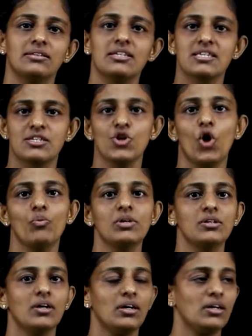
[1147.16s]
this
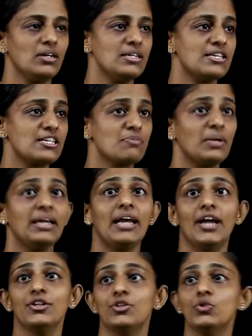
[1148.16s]
novel uh, is explained
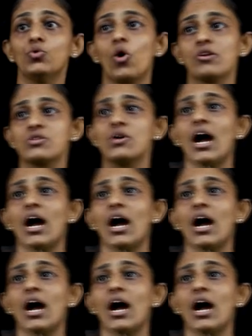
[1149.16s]
and you also